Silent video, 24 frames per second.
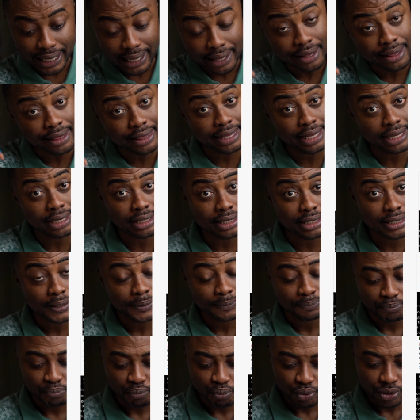And this
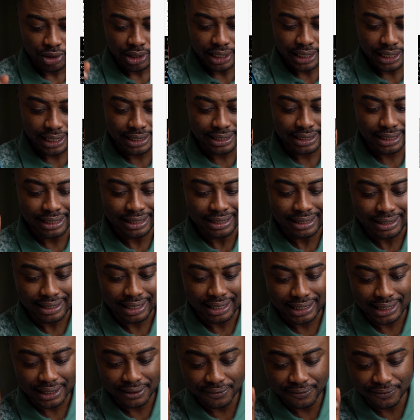is in
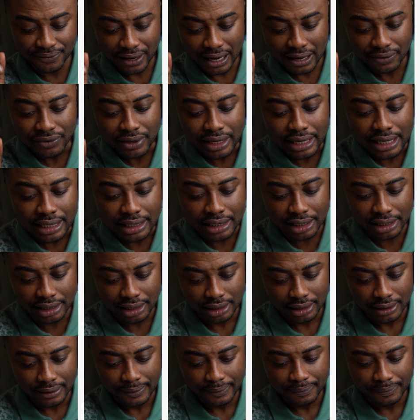Section 5H